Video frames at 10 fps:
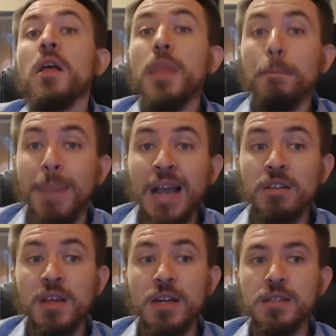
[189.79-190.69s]
The
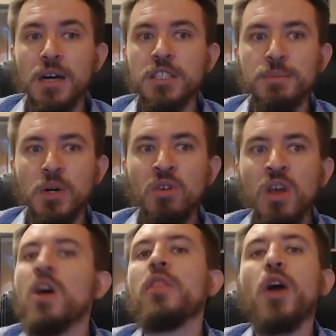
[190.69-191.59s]
bigger the deductible,
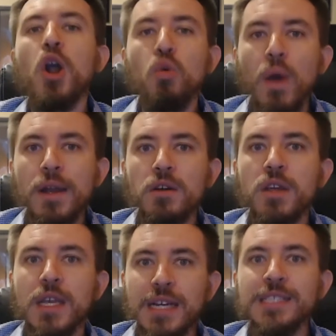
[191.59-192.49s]
the greater
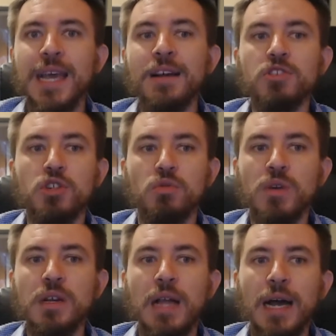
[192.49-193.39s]
the discounts you'll
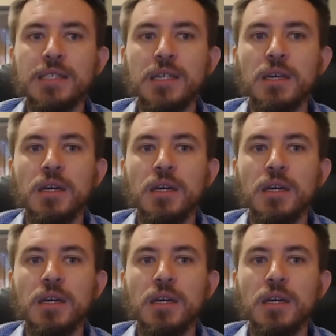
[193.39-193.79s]
realize.